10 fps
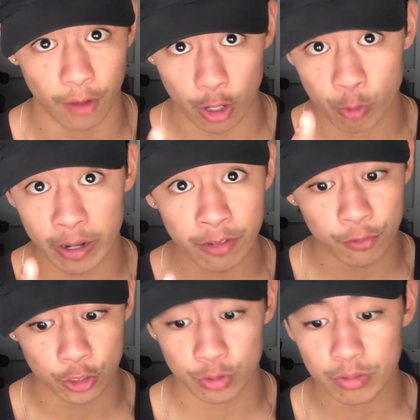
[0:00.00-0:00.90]
Are you ready for
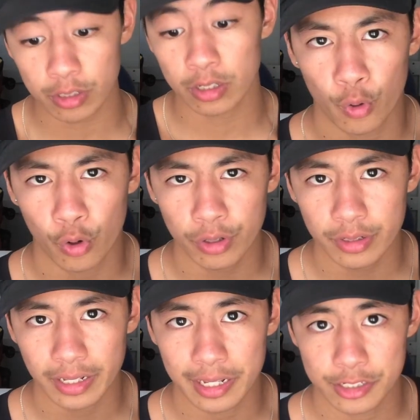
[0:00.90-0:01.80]
the truth?
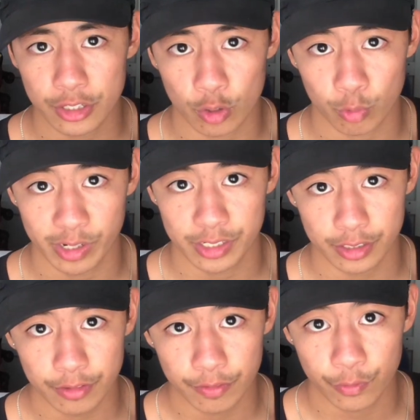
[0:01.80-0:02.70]
Porn isn't the
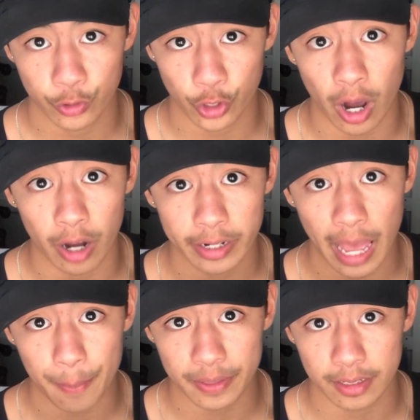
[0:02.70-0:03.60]
reason for your
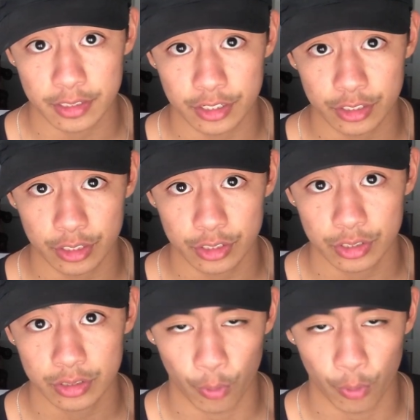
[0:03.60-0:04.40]
unhappy existence.